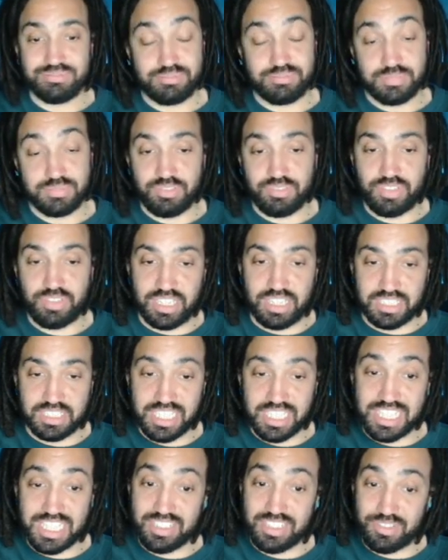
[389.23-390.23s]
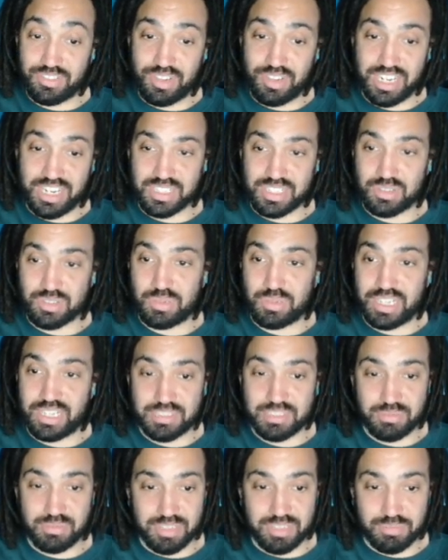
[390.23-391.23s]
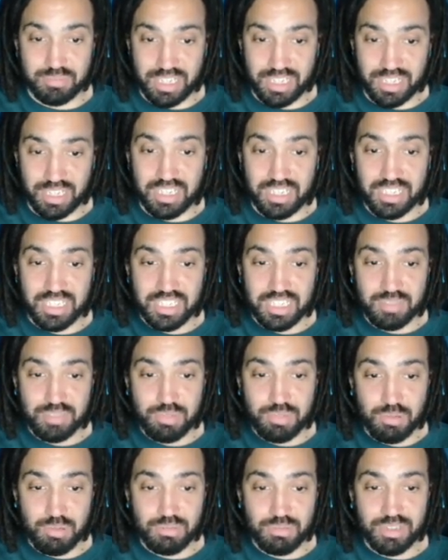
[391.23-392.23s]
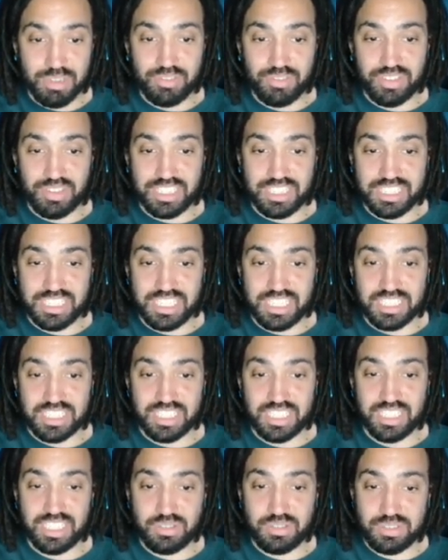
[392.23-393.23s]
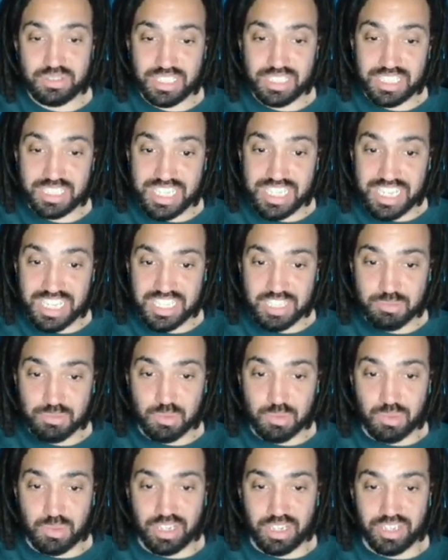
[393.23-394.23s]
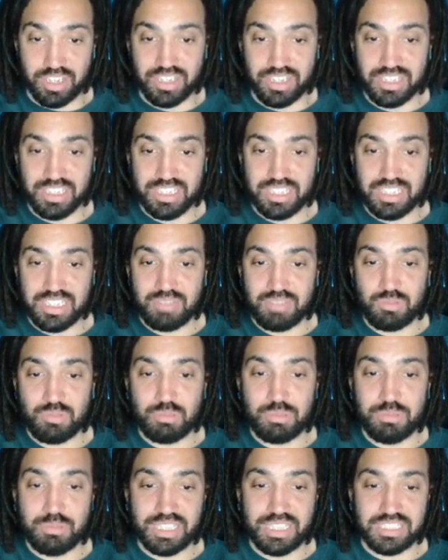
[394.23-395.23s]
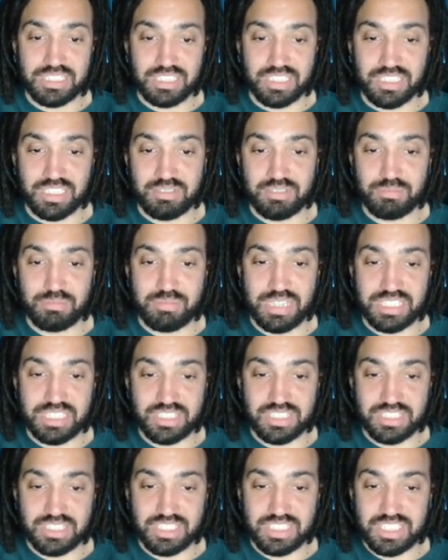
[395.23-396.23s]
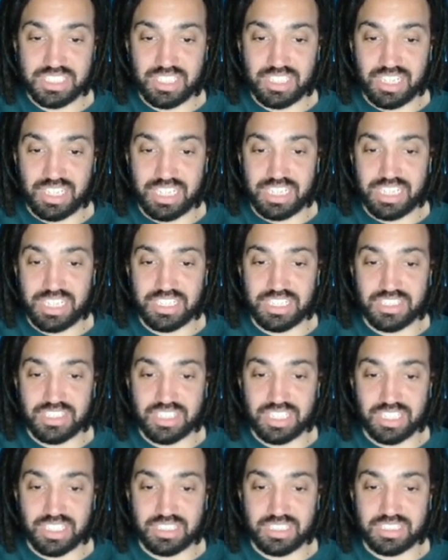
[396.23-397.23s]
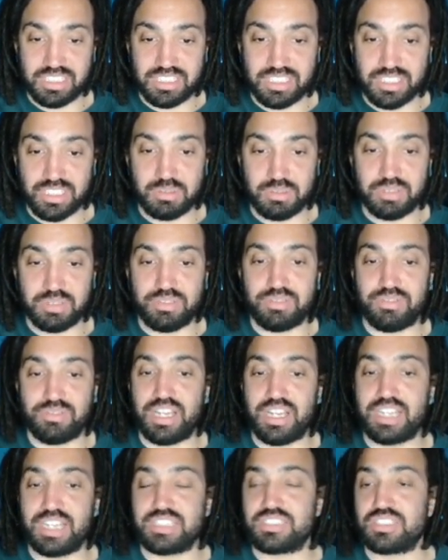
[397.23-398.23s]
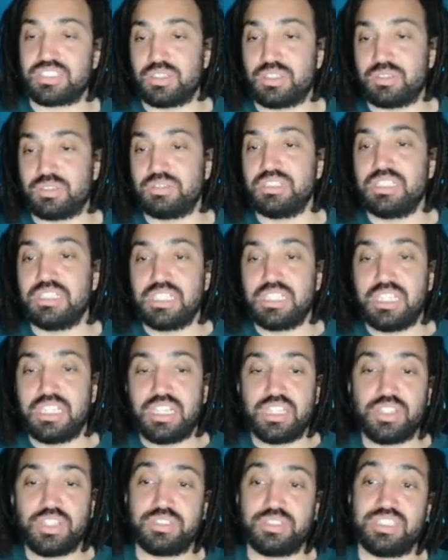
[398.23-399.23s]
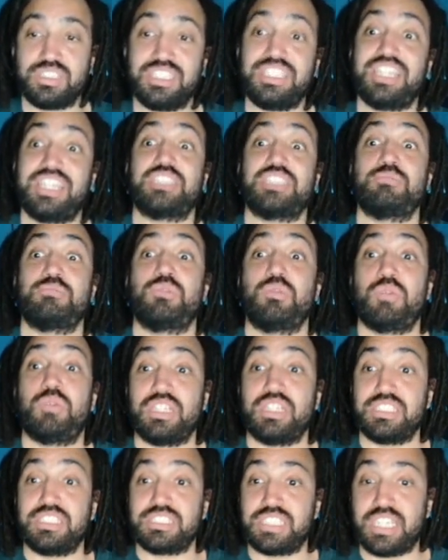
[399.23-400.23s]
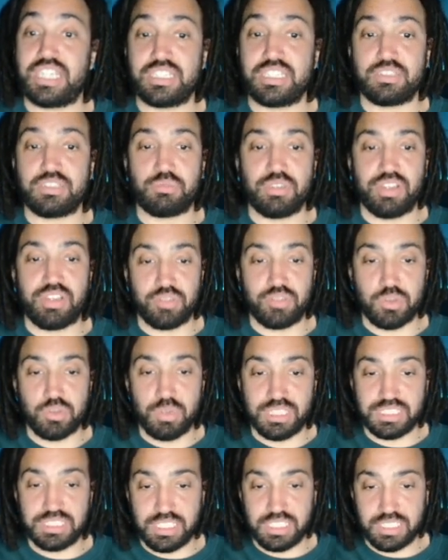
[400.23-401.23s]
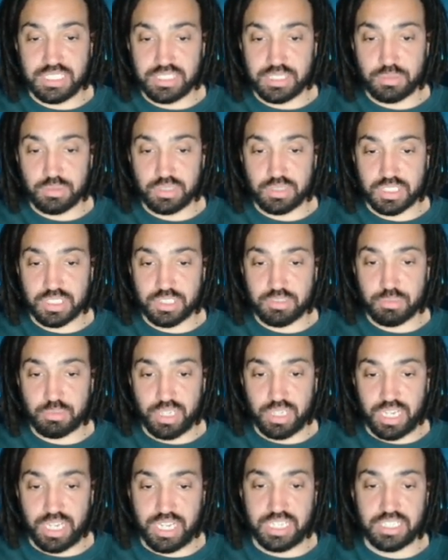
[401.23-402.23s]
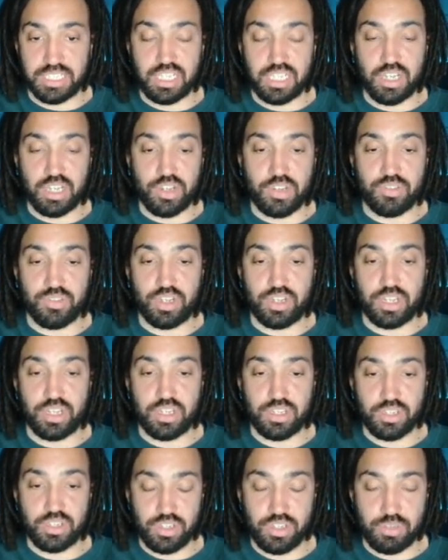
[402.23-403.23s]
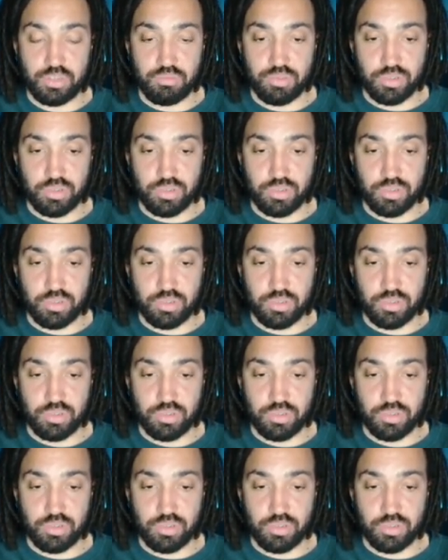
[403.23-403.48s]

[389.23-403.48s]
in fact, saying that the fractional way is better, probably for this actually, using the decimal one will be better. It makes it just slightly easier to deal with, in fact. So using the decimal one instead, we have 20 is equal to 0.8 over square